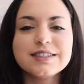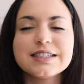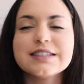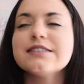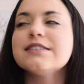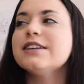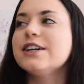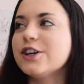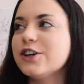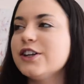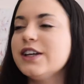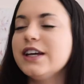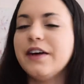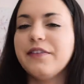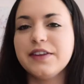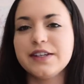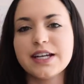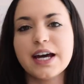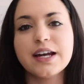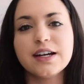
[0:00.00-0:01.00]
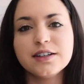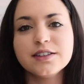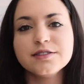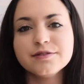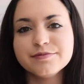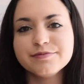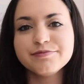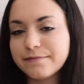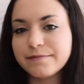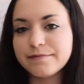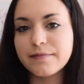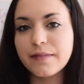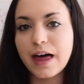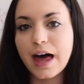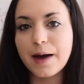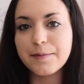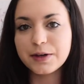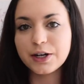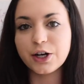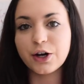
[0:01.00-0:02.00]
Literally in the title.
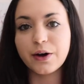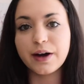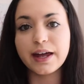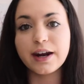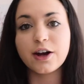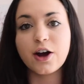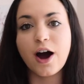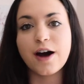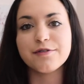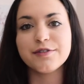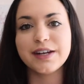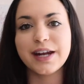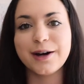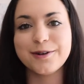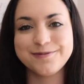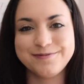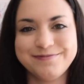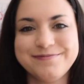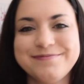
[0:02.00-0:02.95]
I'm gonna go get a coffee now.